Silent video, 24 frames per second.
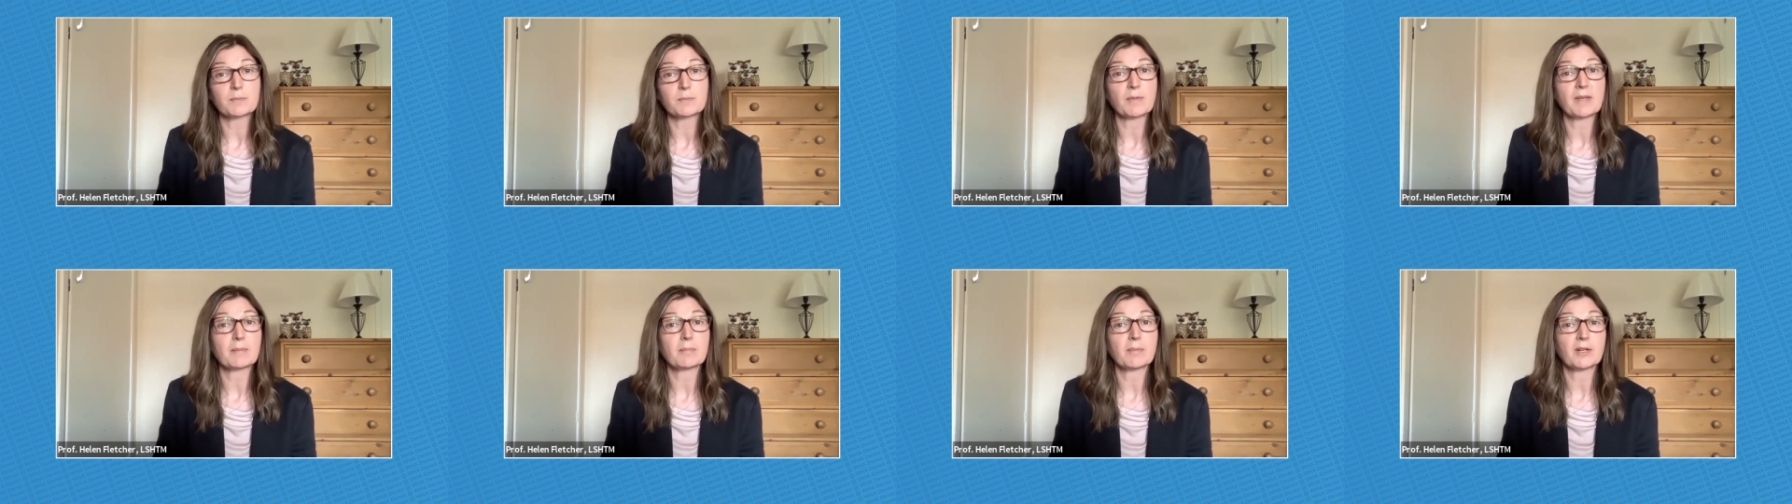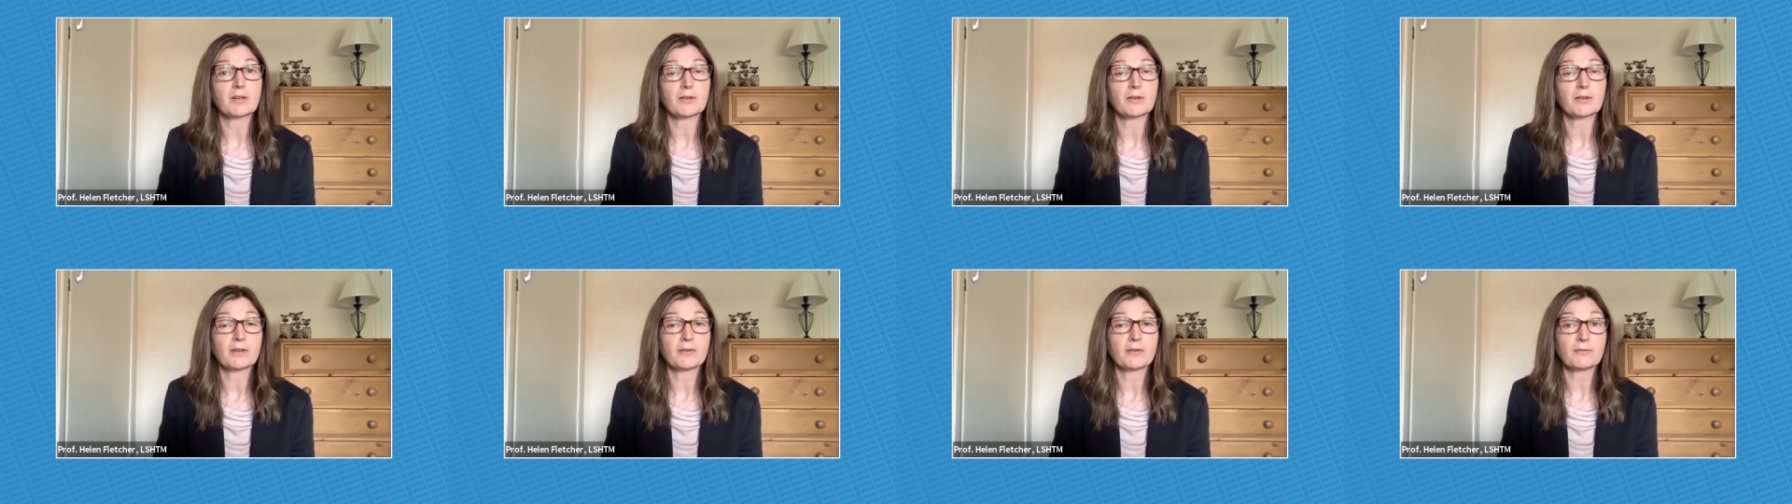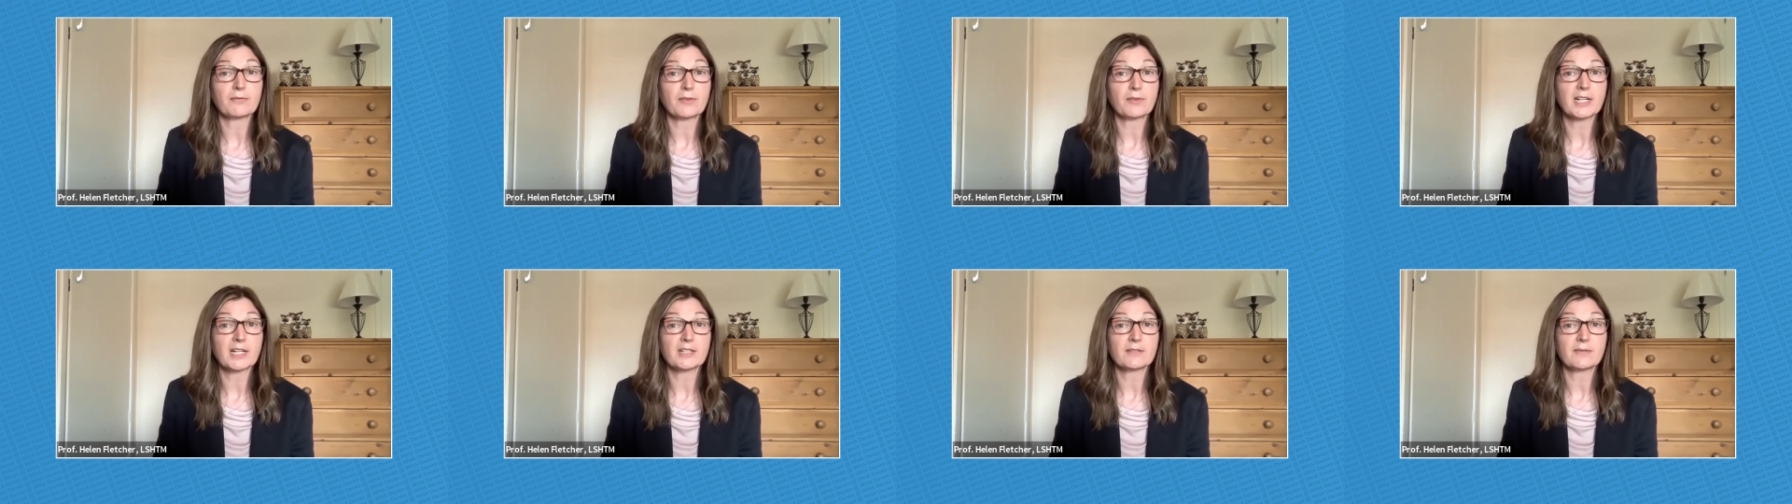People are
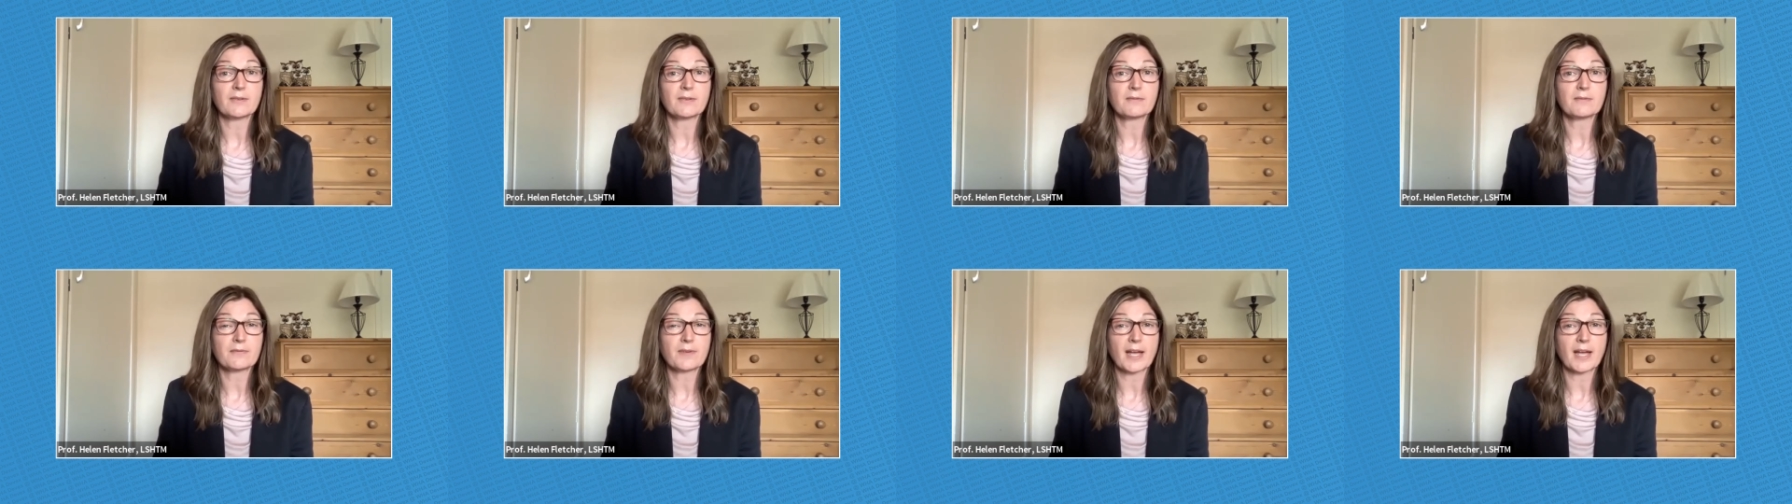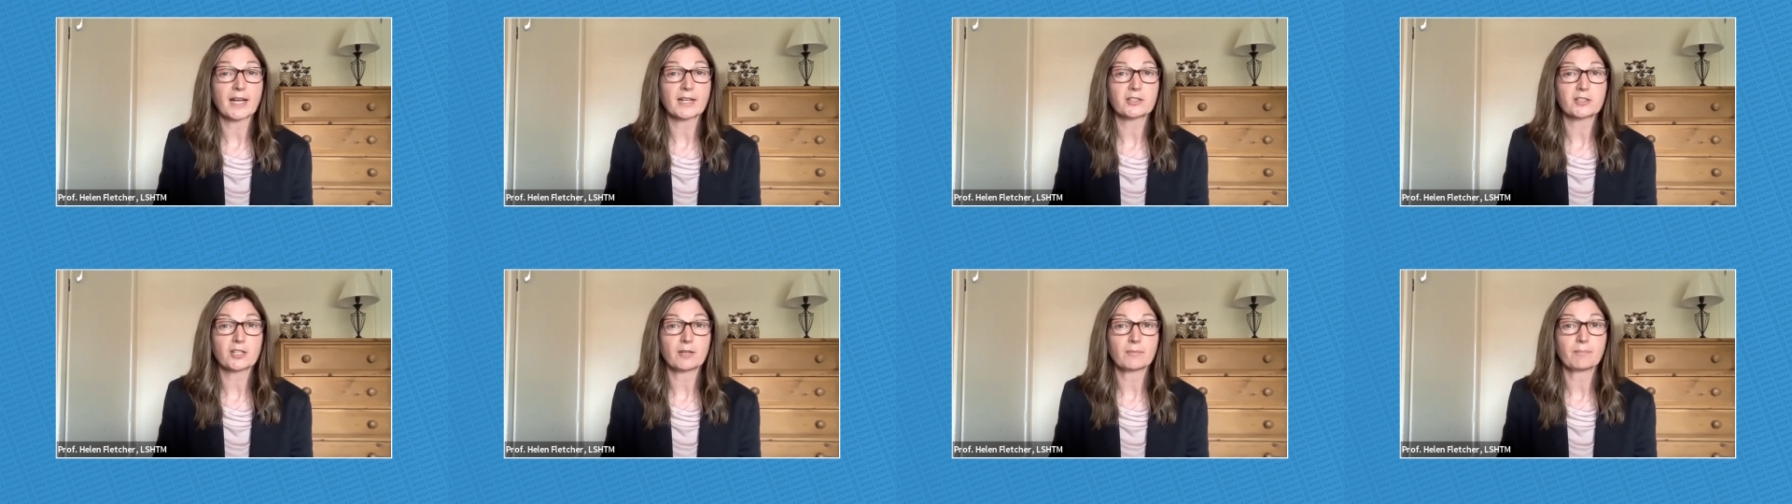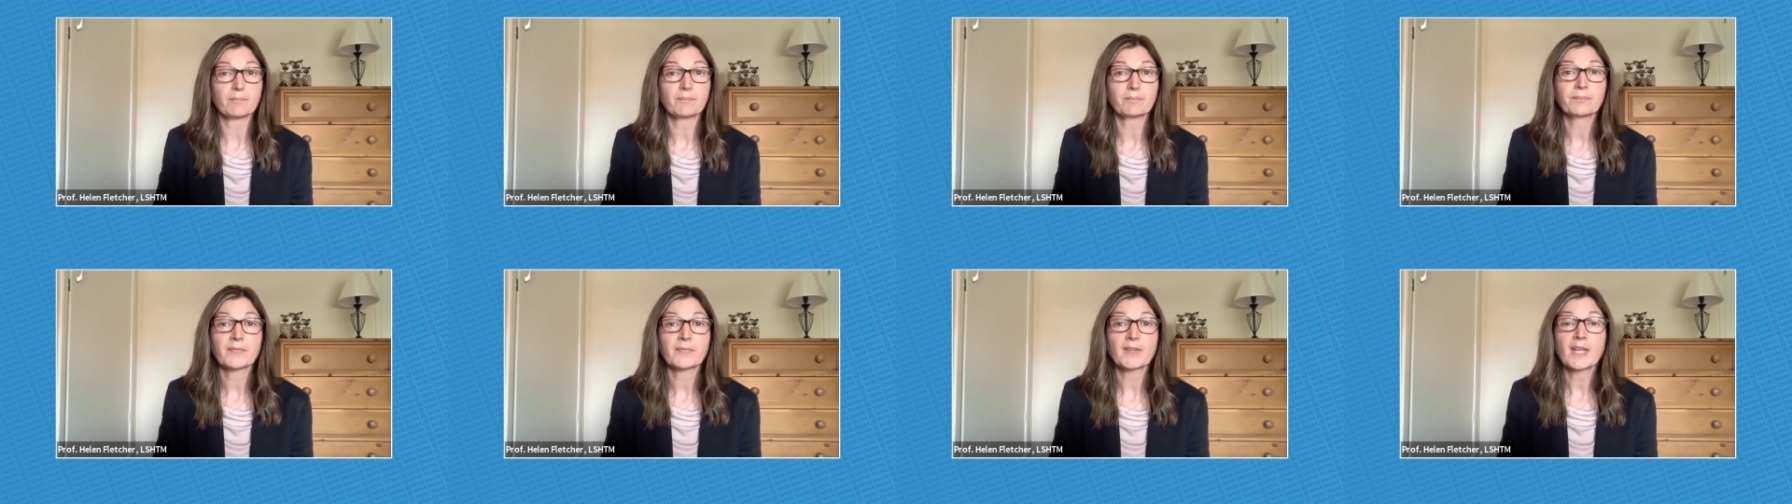afraid of
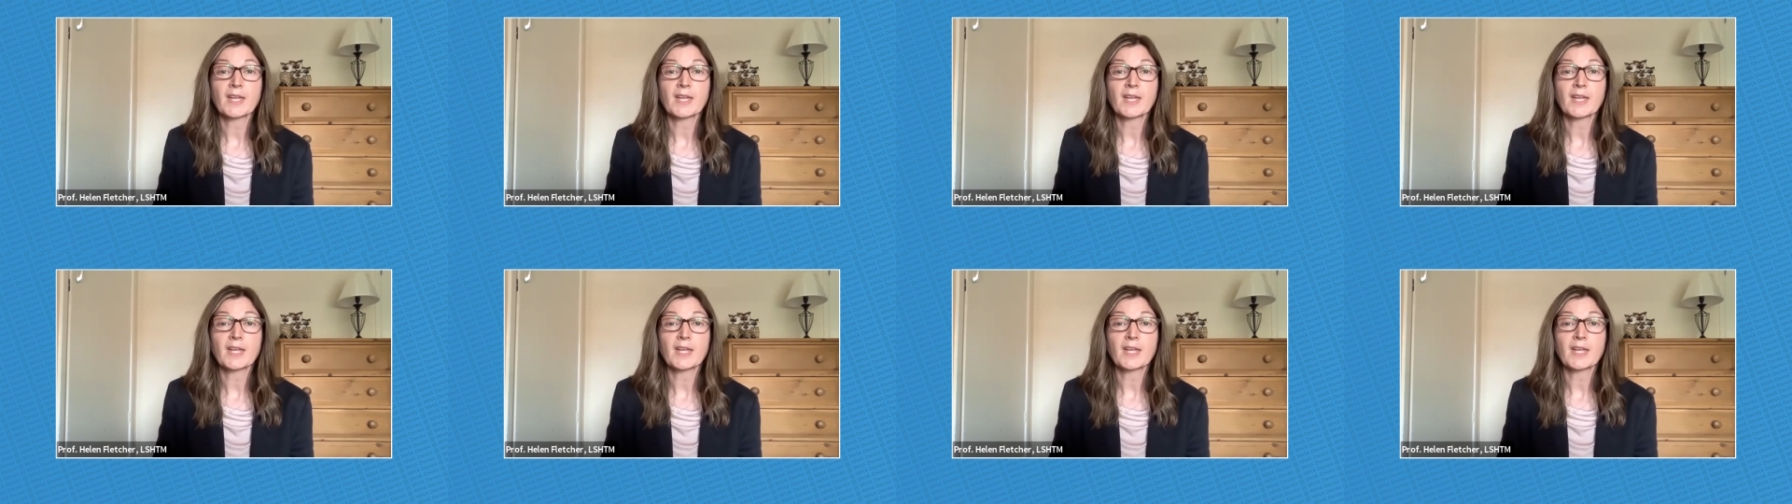infection.